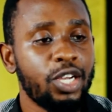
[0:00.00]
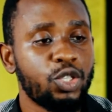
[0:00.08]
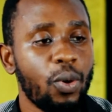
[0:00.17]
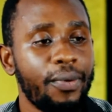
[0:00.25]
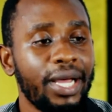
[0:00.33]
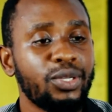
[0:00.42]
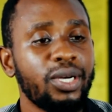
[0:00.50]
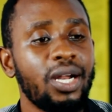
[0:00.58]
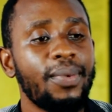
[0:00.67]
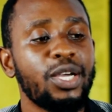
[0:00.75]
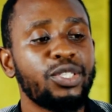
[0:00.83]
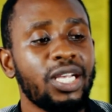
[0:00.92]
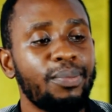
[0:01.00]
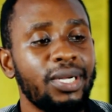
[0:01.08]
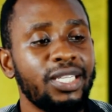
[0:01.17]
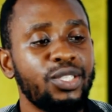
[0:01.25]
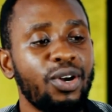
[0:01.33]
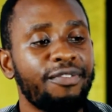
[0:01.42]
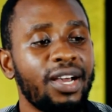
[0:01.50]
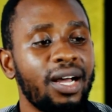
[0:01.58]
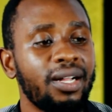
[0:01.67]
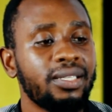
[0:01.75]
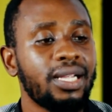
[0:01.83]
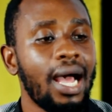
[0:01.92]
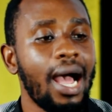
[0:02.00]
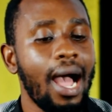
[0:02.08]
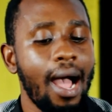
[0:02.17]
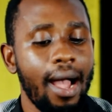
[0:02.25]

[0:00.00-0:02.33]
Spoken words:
So when we are talking about usability of health